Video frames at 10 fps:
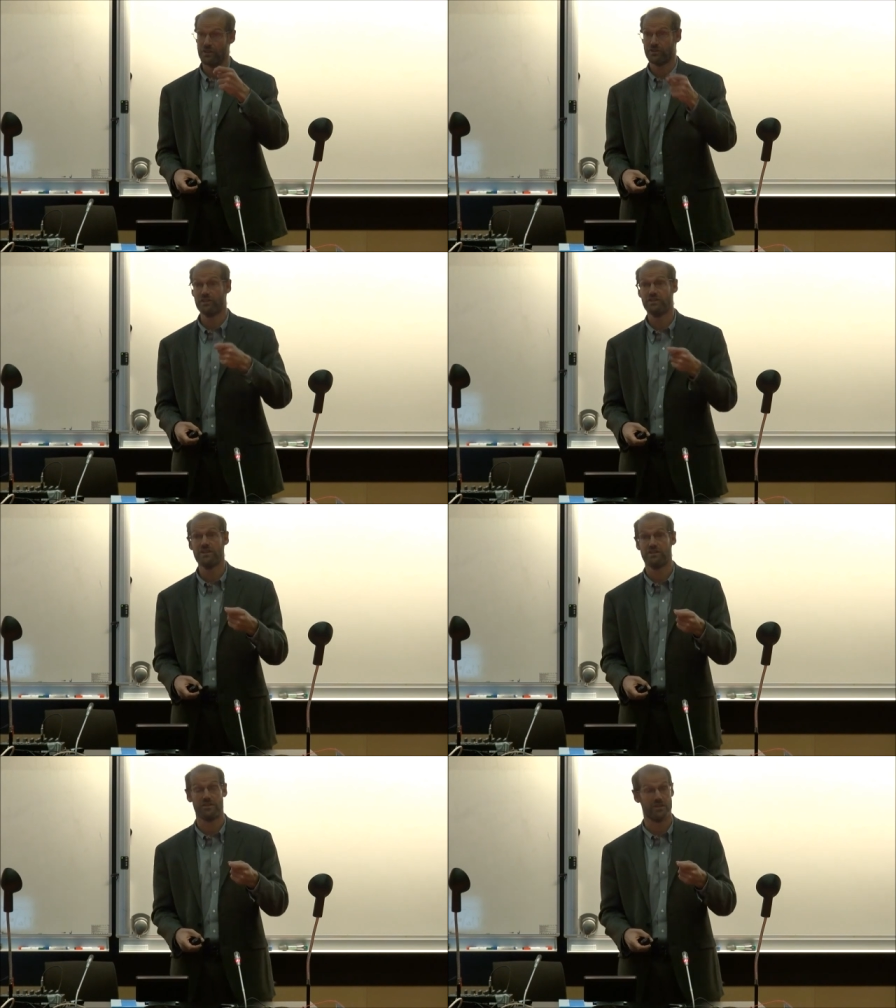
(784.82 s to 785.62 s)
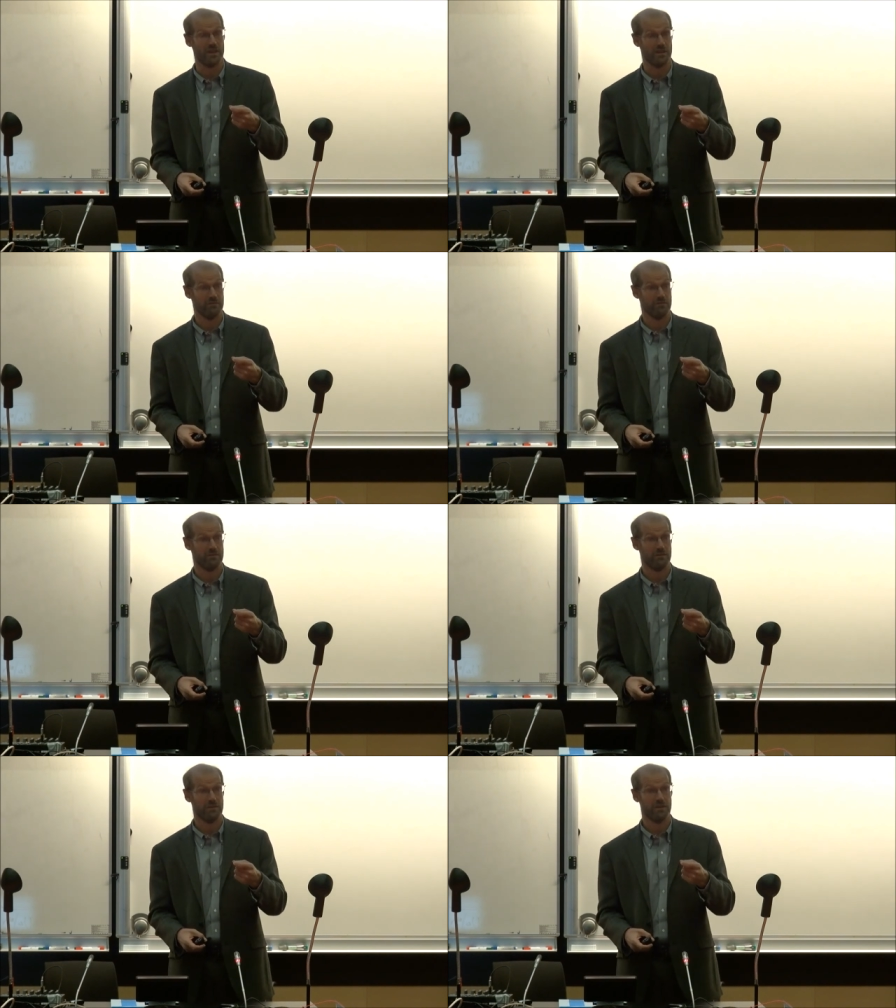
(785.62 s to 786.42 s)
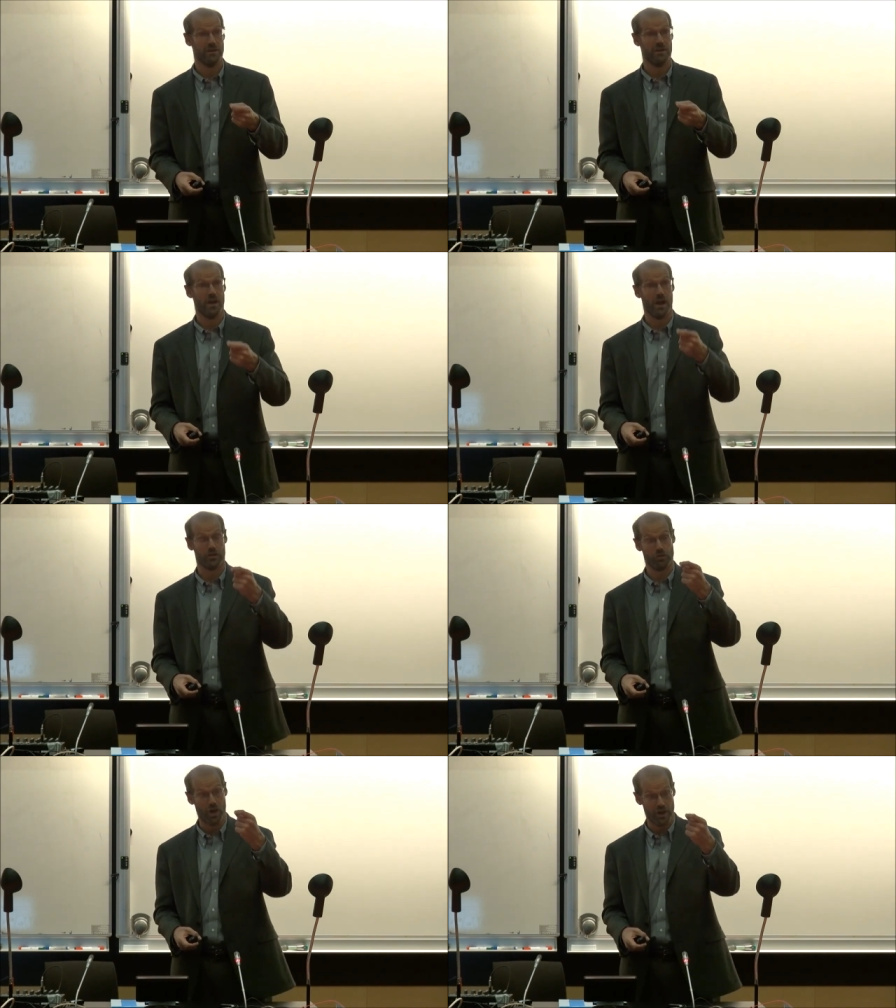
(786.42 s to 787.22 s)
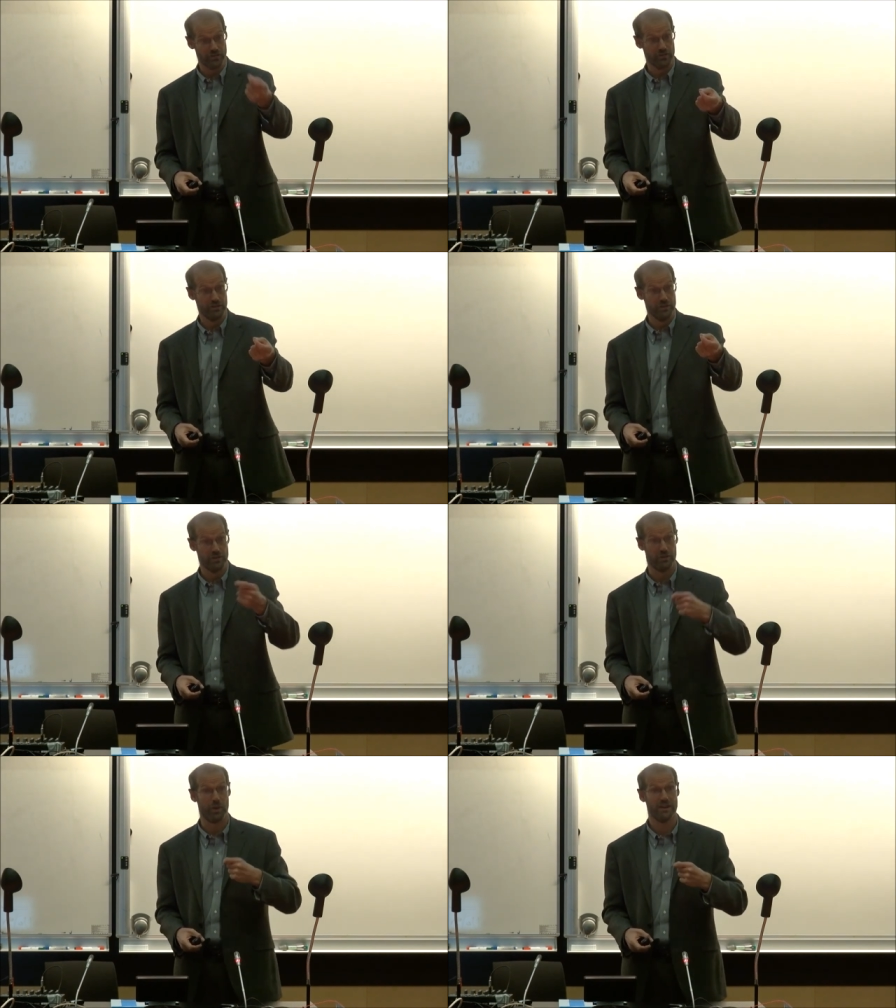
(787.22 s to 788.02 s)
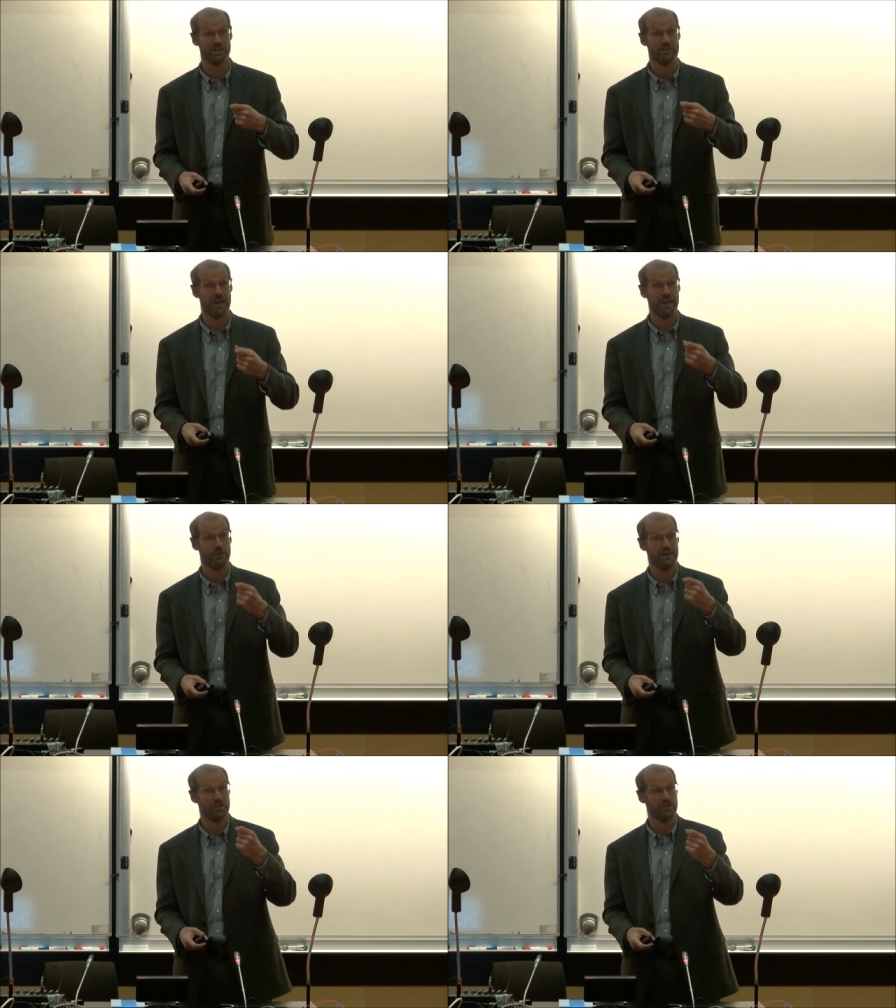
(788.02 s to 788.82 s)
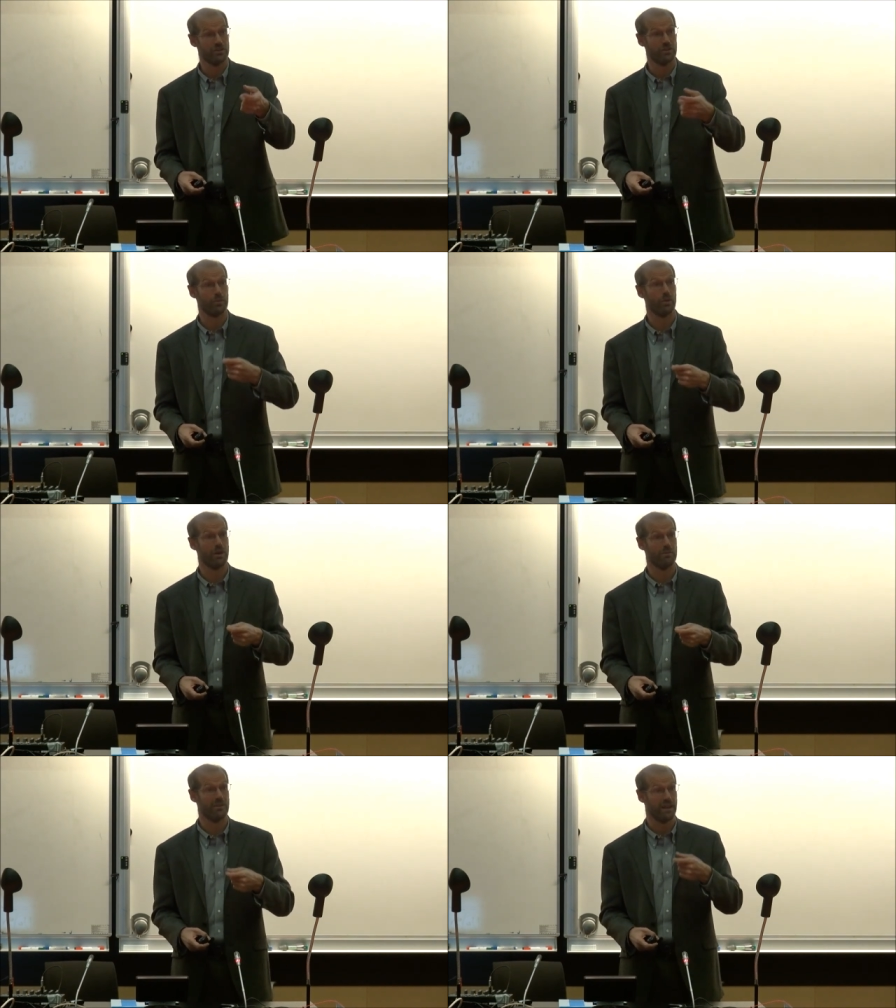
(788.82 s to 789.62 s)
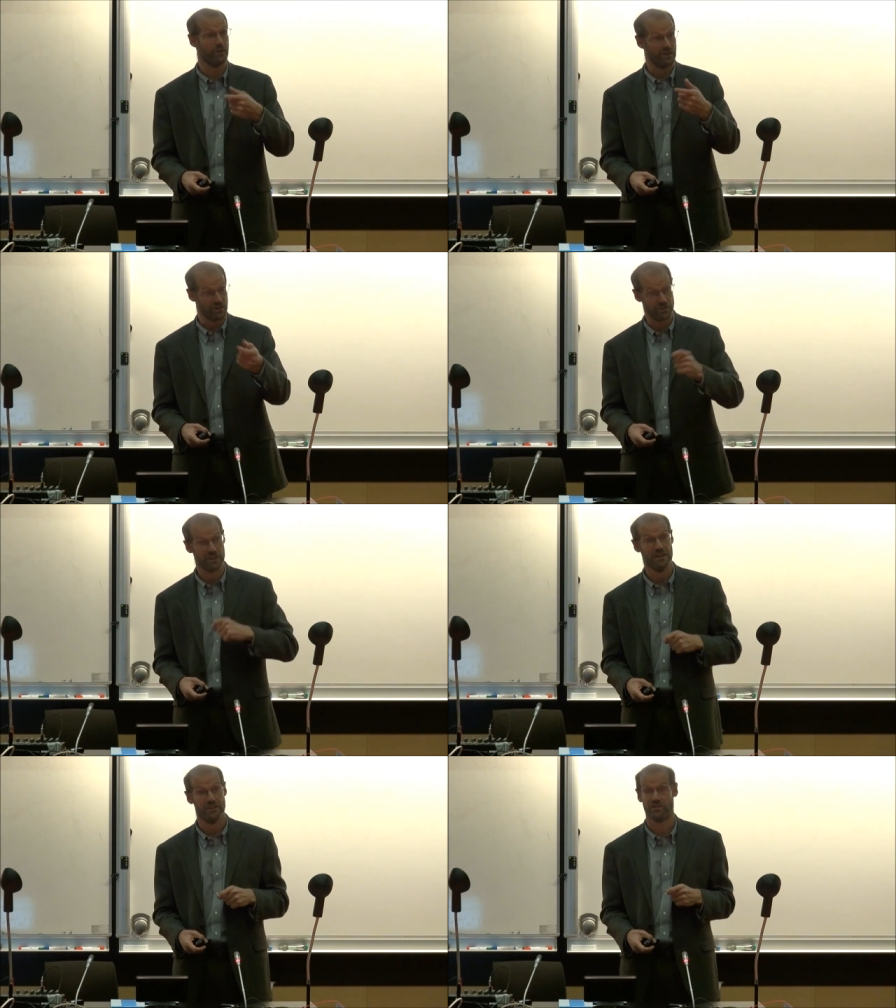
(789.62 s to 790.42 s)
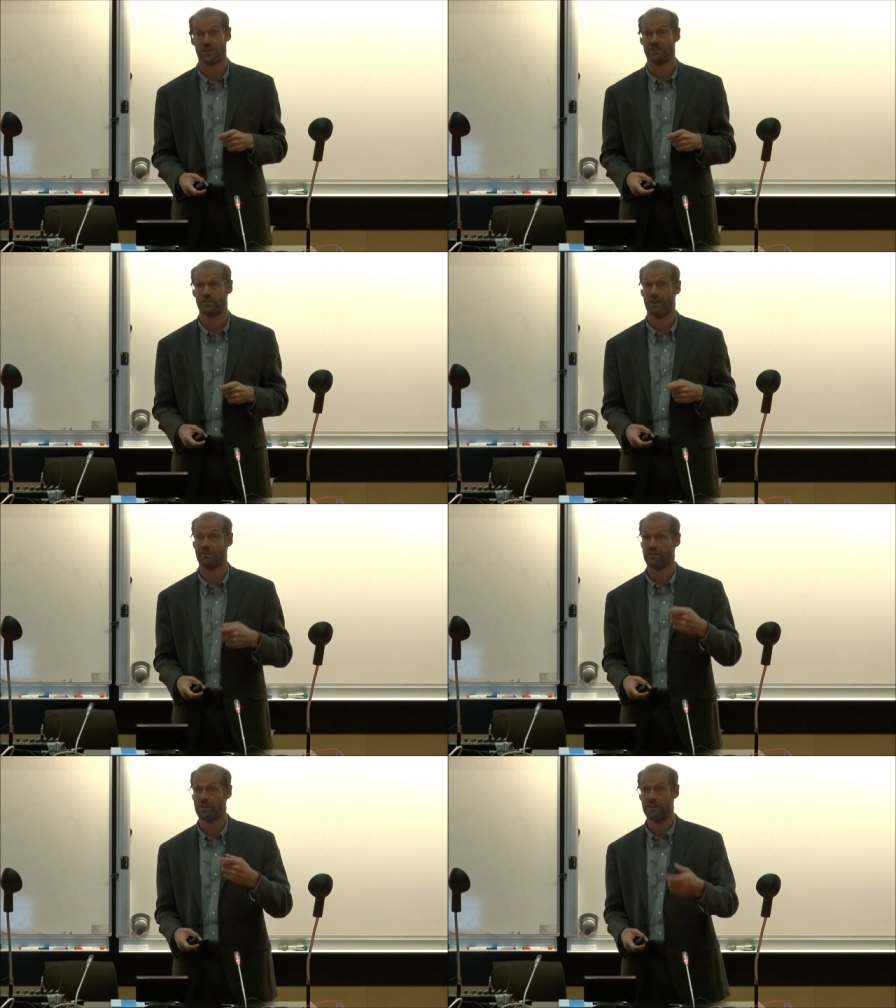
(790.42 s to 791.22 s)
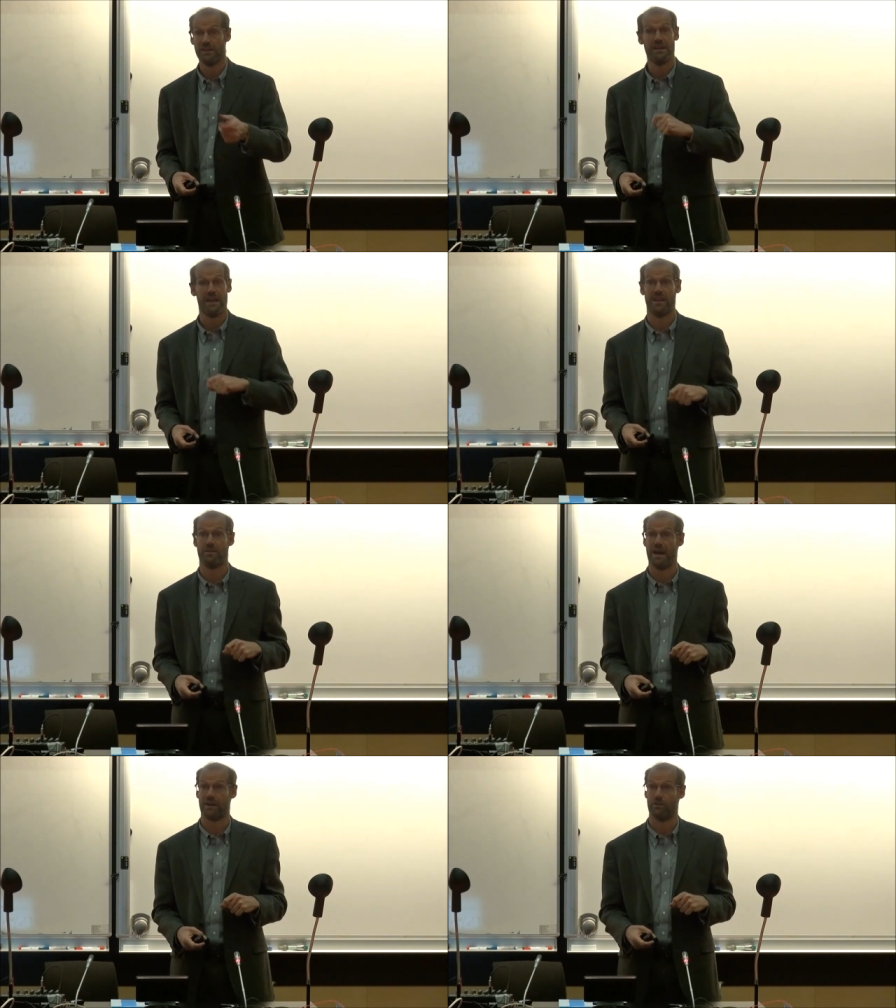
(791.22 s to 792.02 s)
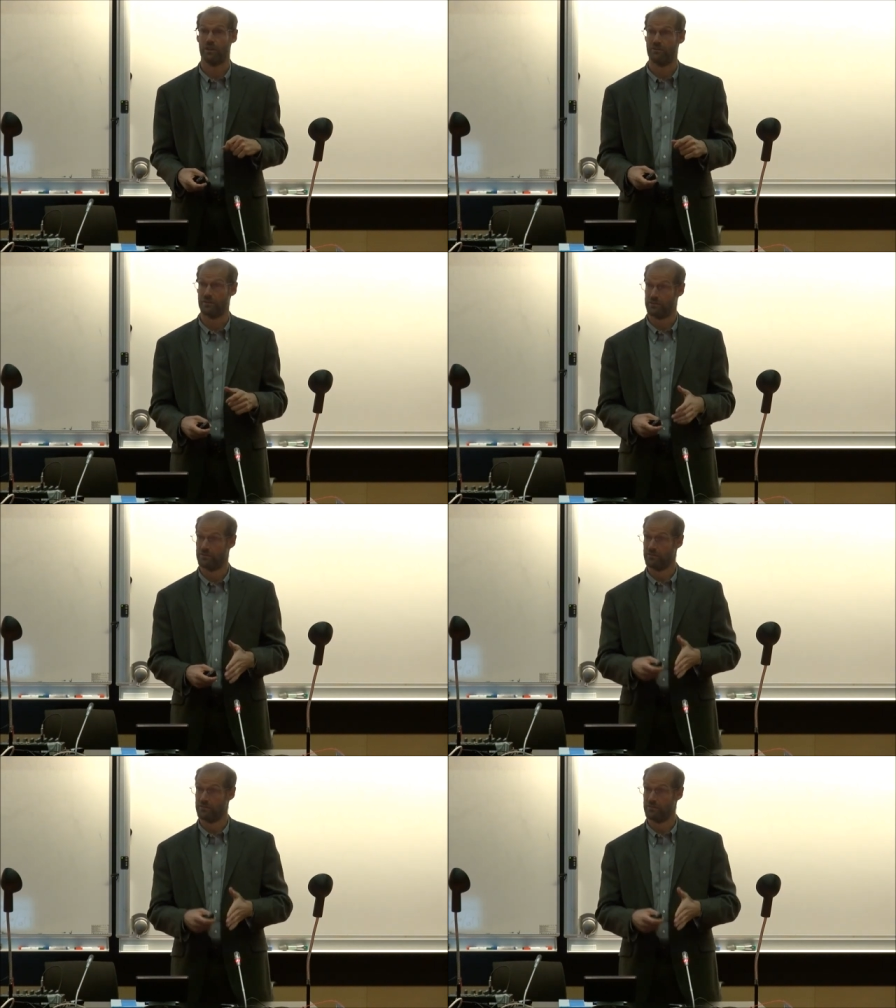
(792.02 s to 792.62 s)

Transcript: there's consistency across the project evaluations, the program evaluations, the sector level, and the macro level